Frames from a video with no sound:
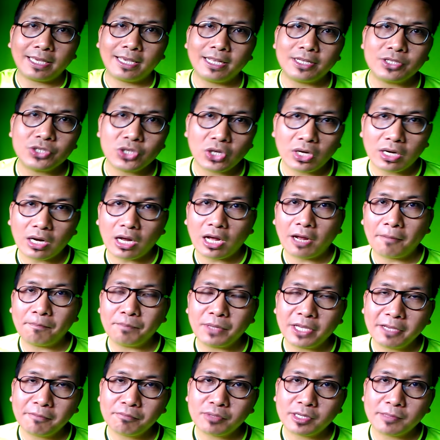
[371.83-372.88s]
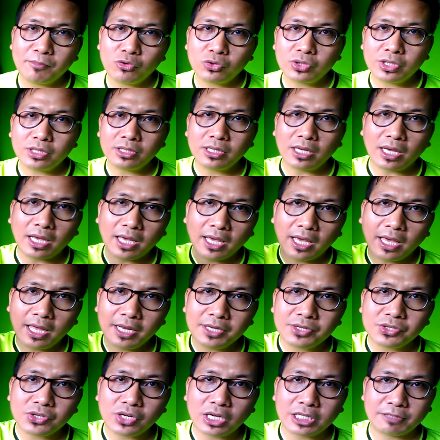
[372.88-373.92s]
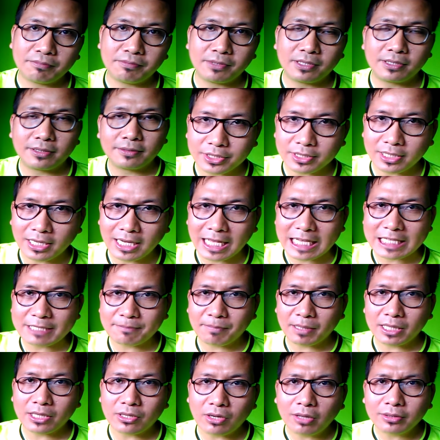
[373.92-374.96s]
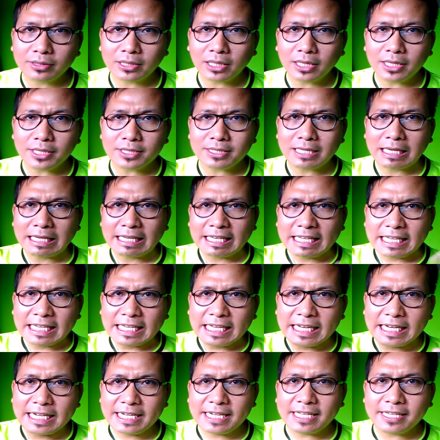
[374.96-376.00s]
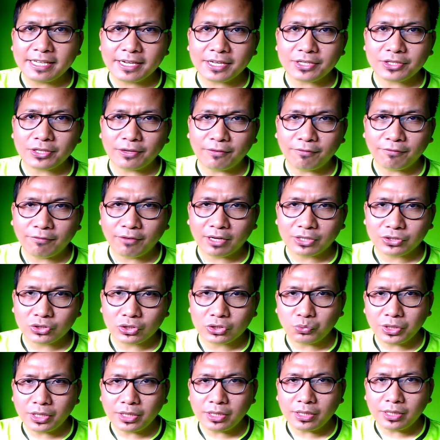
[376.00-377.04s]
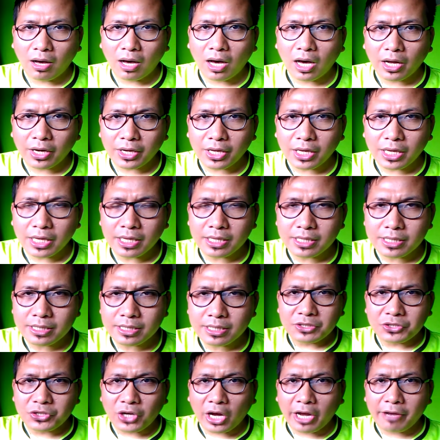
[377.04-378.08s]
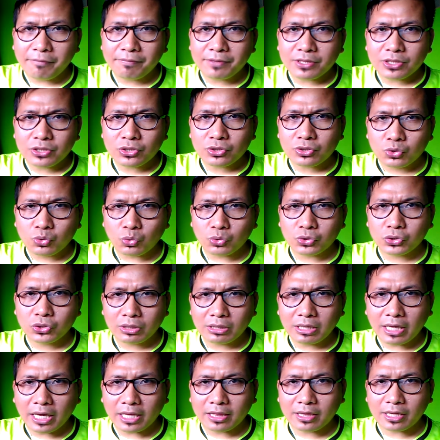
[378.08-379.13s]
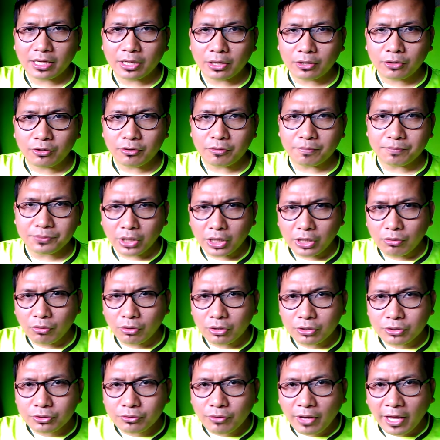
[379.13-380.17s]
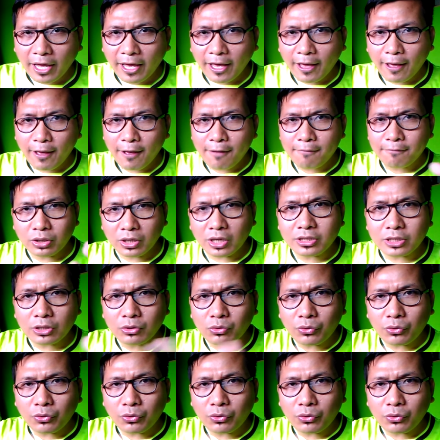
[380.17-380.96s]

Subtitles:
culture are being promoted and transferred. And last but not the least, integration function. We are in diverse social ethnic groups. In order to have greater